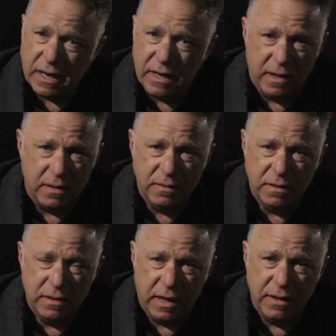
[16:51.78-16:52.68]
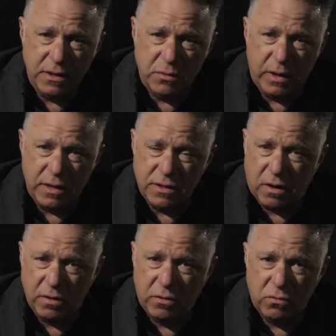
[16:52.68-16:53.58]
of hell. Okay, this week it's
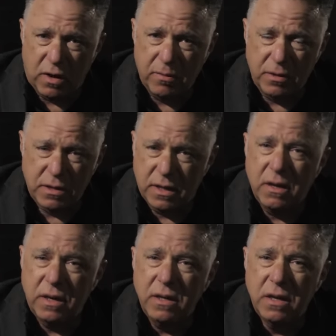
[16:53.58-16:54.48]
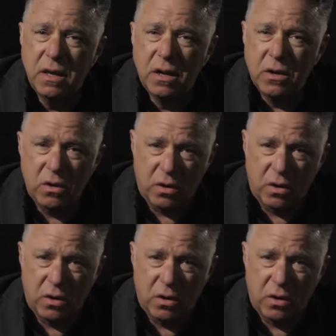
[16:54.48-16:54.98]
Cardinal Robert Serra, who